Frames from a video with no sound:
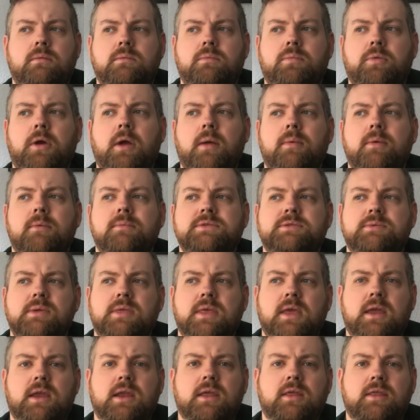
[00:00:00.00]
problems with
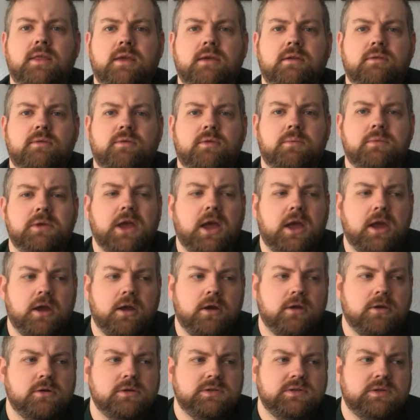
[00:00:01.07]
getting things from
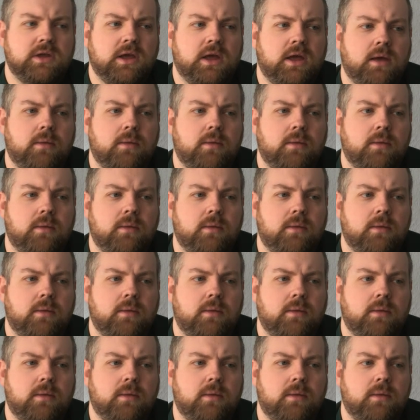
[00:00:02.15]
dyers.